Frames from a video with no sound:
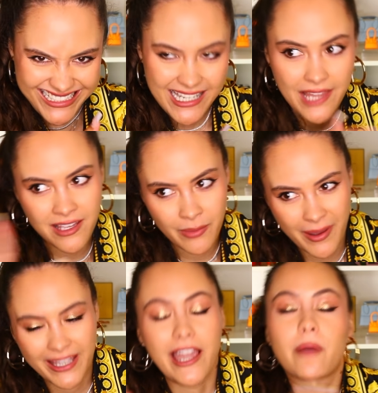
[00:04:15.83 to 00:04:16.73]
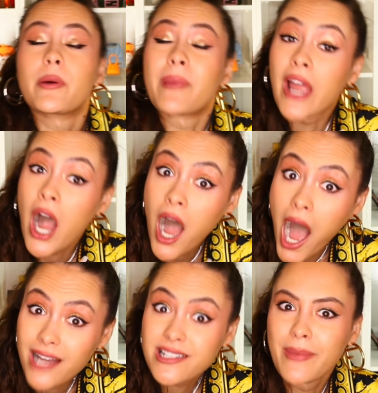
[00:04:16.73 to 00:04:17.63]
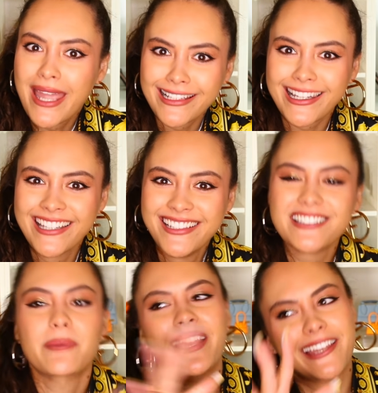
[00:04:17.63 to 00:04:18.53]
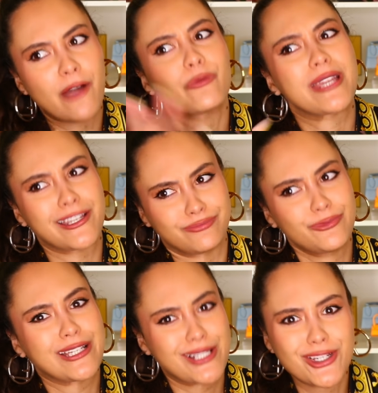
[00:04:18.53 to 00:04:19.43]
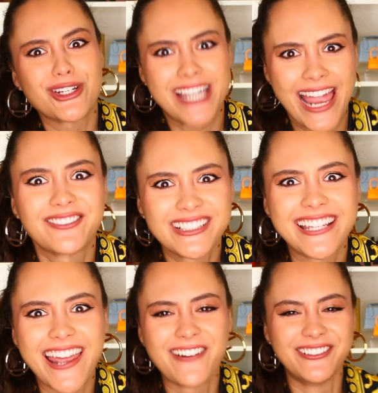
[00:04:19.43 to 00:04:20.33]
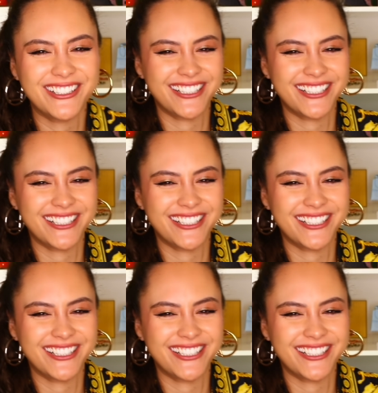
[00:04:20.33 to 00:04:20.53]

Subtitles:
Neither can my bank account, but my heart mainly. The bank account we can sort out, you know?